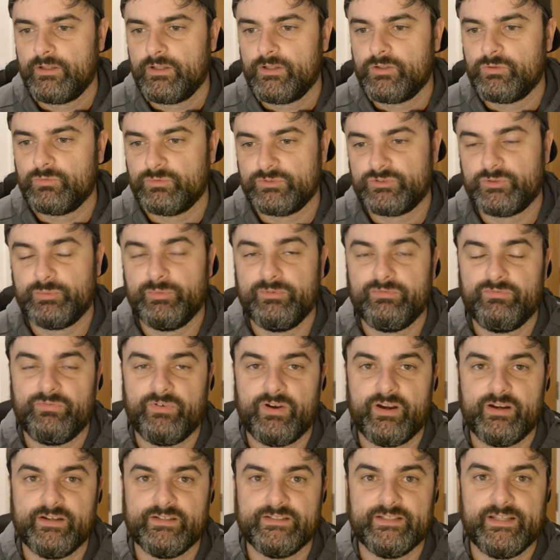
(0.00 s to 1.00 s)
To be
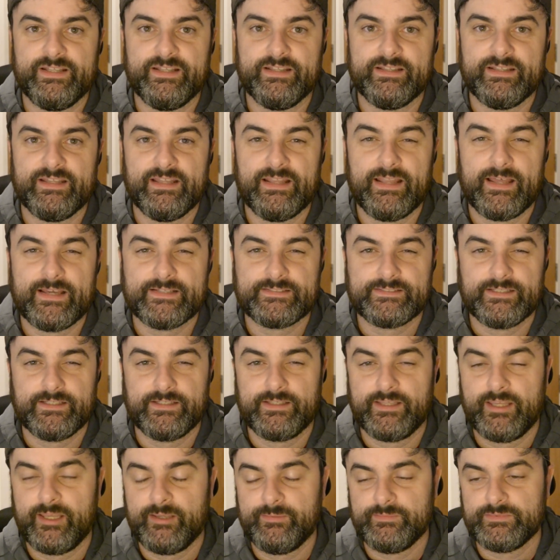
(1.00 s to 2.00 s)
fair, in the last
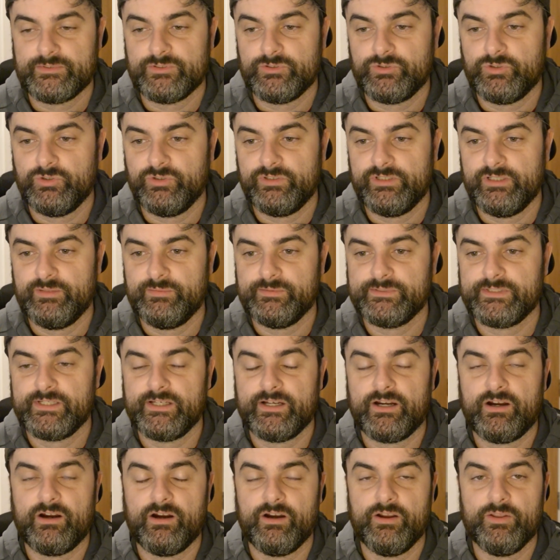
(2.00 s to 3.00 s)
8 games, the two teams
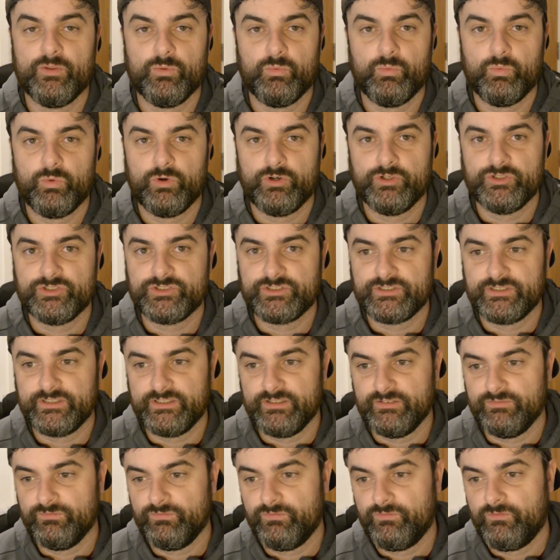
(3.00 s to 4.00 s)
are the worst
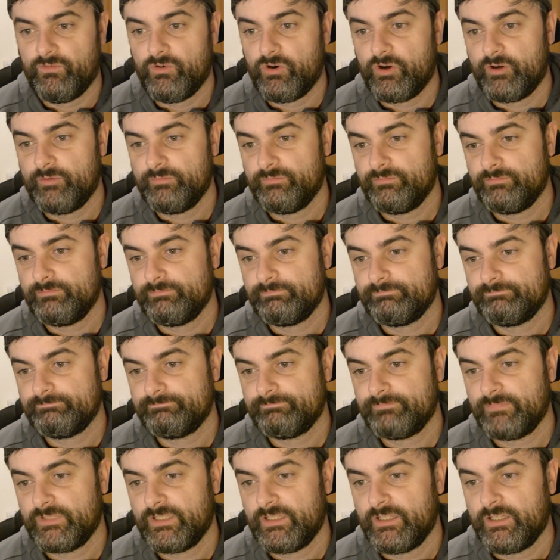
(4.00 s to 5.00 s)
in form.
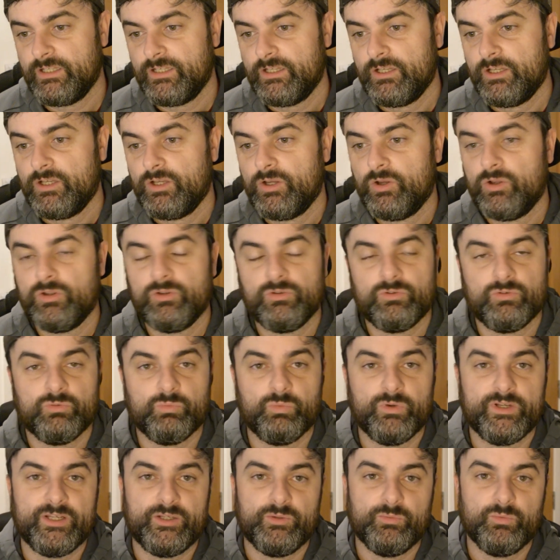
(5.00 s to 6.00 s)

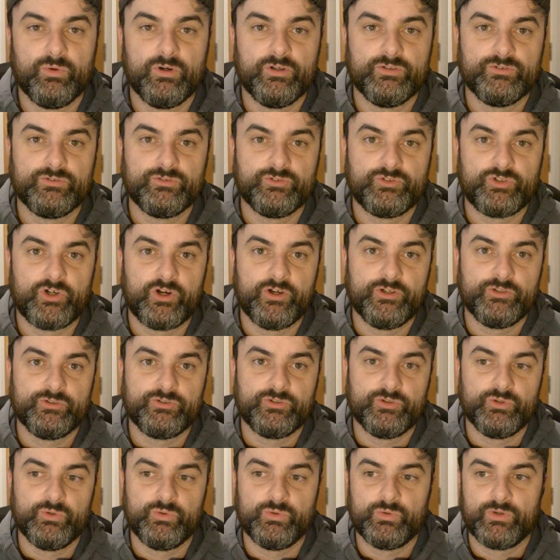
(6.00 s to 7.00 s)
Winning 1, drawing
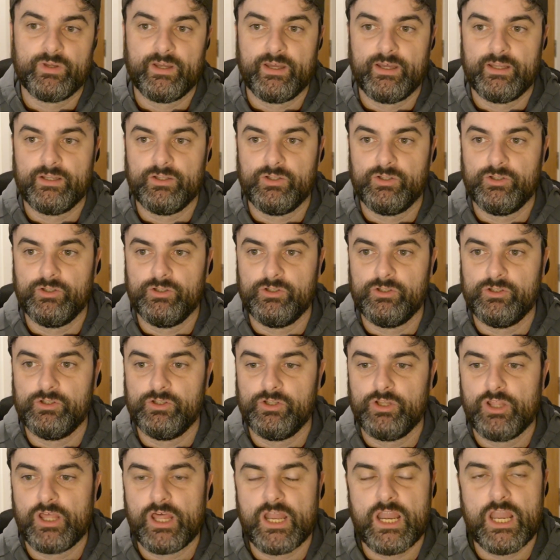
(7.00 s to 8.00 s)
2,
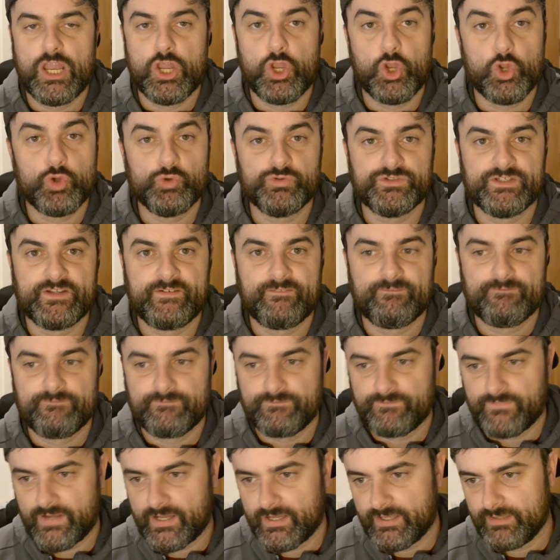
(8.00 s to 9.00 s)
and losing
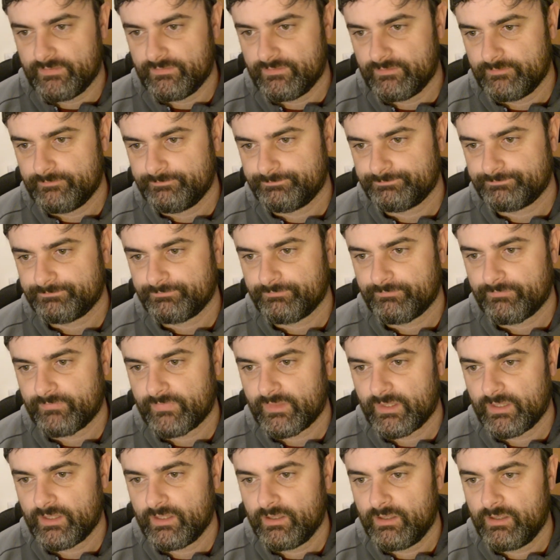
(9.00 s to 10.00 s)
5.
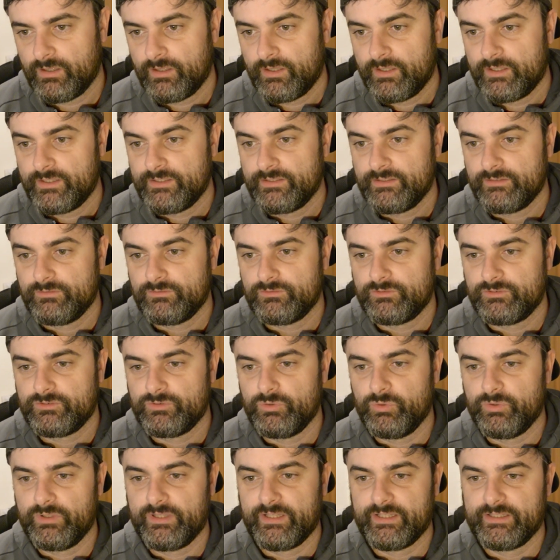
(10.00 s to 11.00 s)

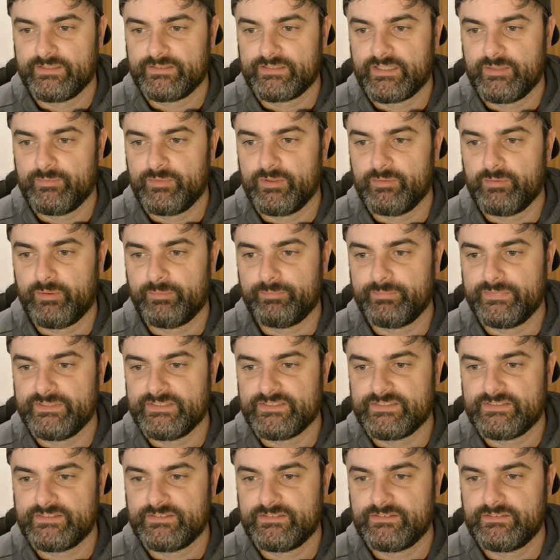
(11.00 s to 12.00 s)
The only thing that's keeping them up
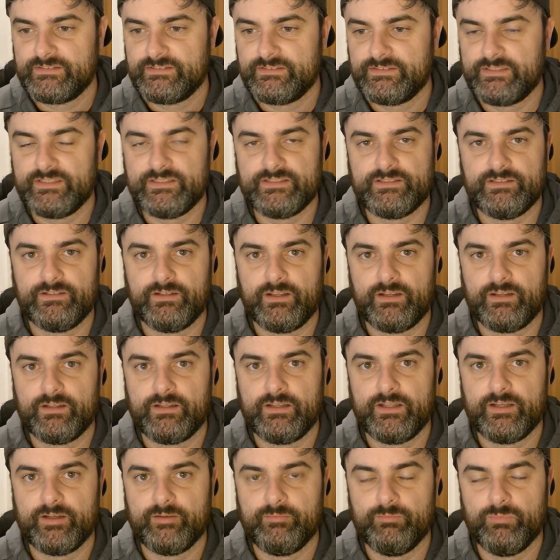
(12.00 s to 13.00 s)
is DC United
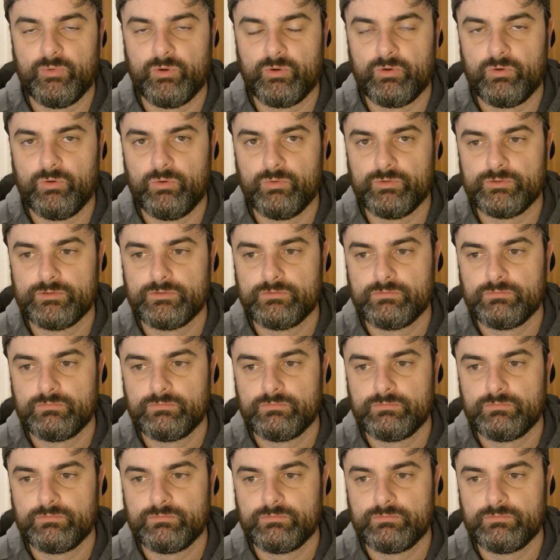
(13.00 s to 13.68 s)
letting more goals.